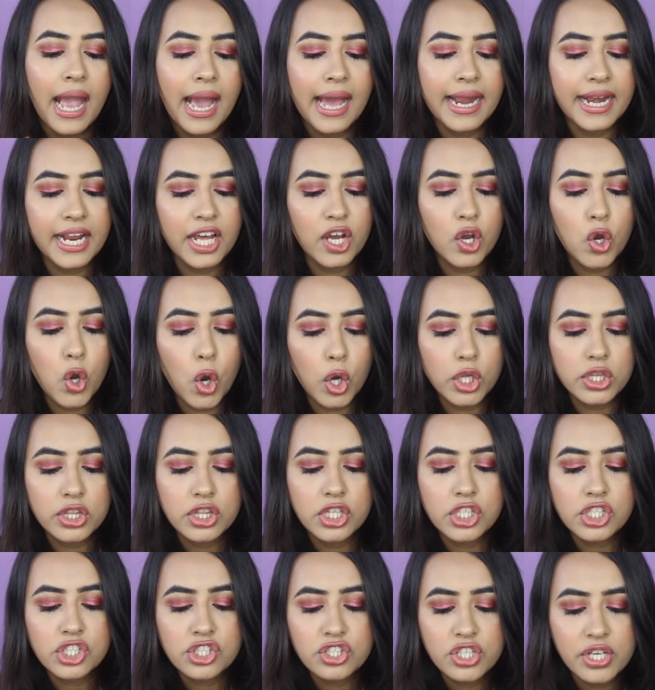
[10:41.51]
and I
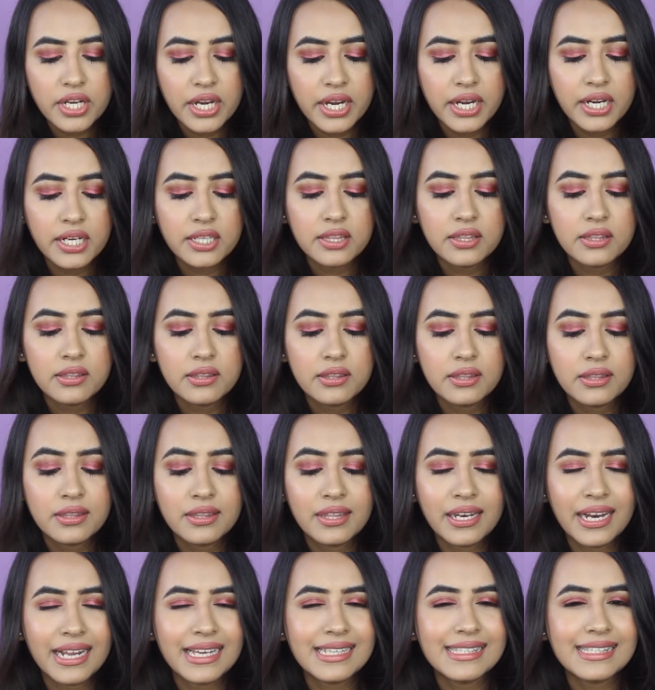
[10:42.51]
got the shade
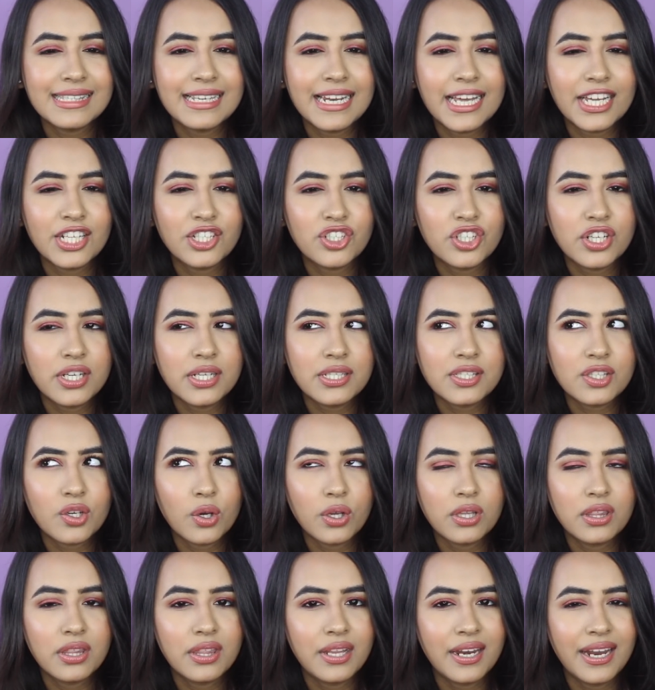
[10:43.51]
Leches
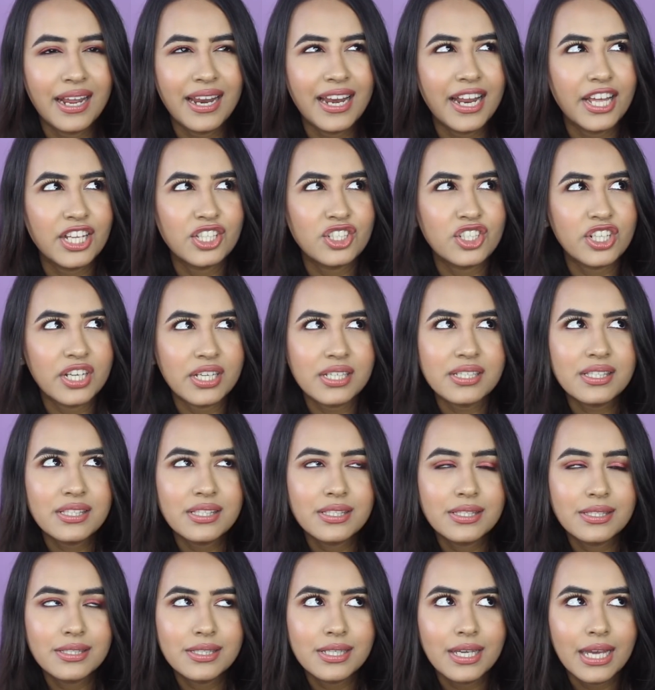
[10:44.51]
or
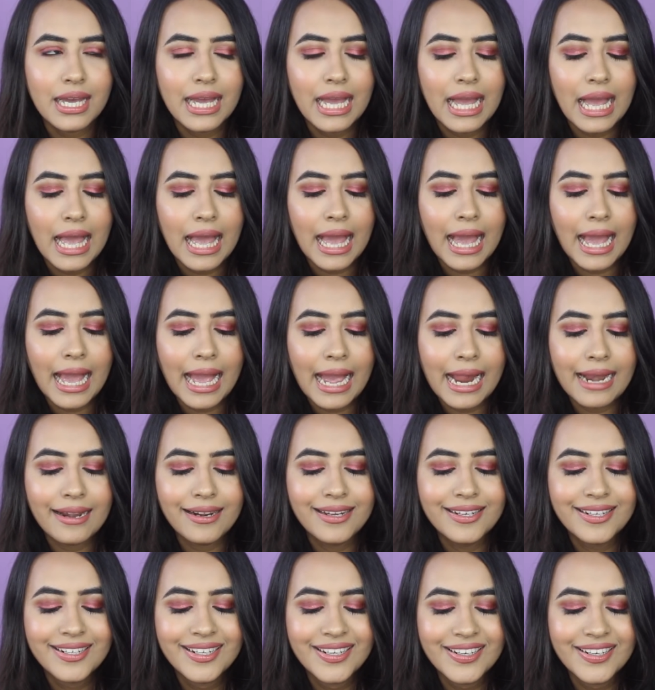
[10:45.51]
Leches, and